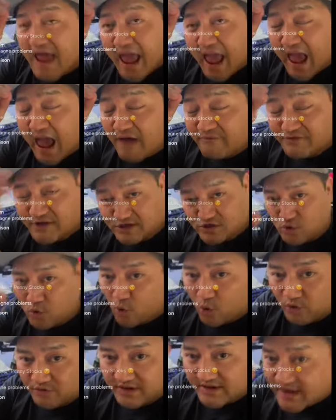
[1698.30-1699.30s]
didn't have
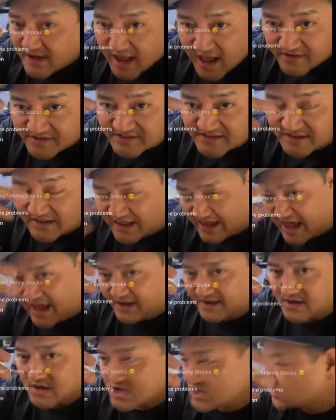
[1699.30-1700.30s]
Discord, they didn't have
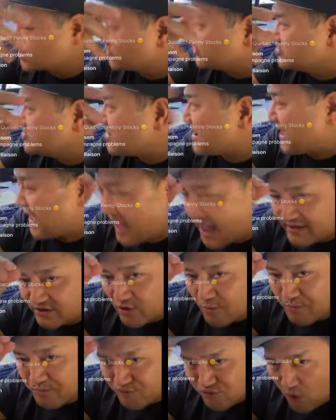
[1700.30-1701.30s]
Slack, so you
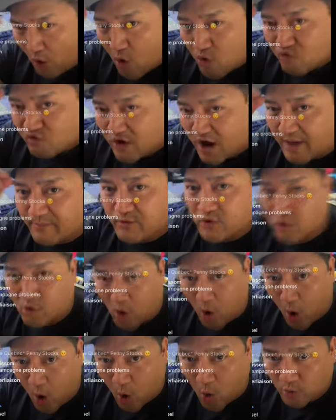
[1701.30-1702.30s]
had to program
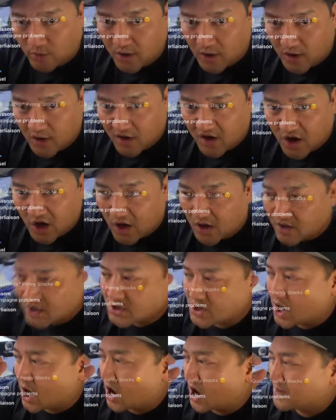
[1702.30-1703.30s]
your own,
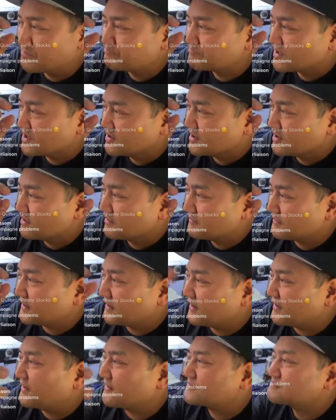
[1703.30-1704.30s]
um,
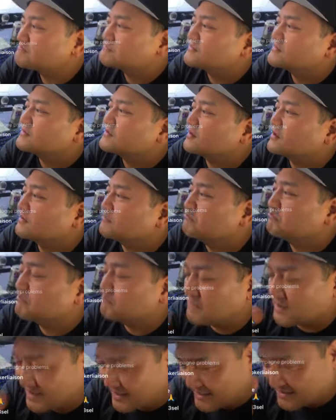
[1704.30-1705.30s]

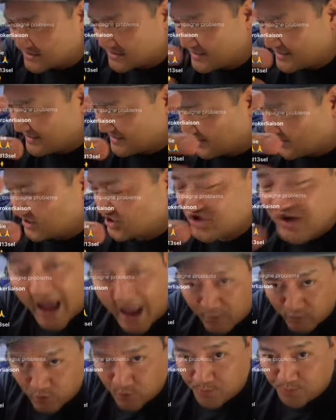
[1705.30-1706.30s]
like like a
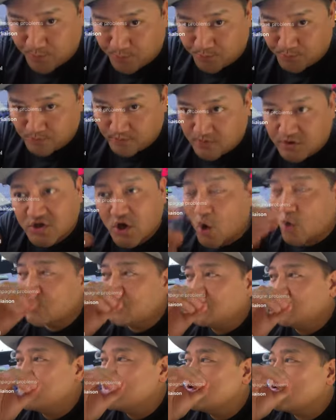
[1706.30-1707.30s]
chat room.
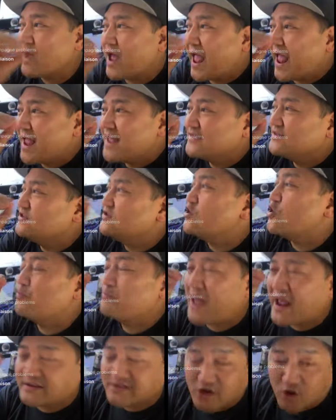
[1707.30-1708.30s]
So you
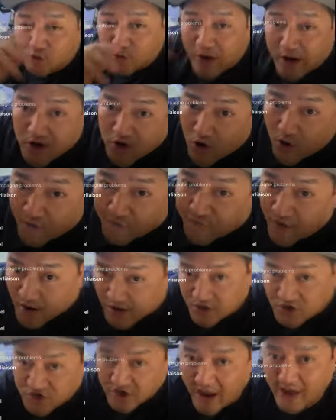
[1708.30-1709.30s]
you basically create your own
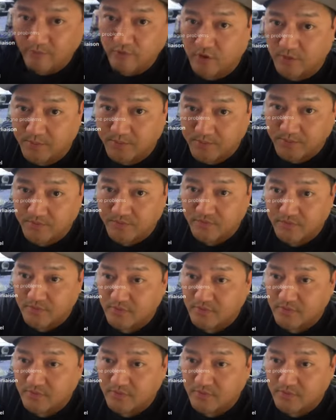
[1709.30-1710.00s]
fucking chat room.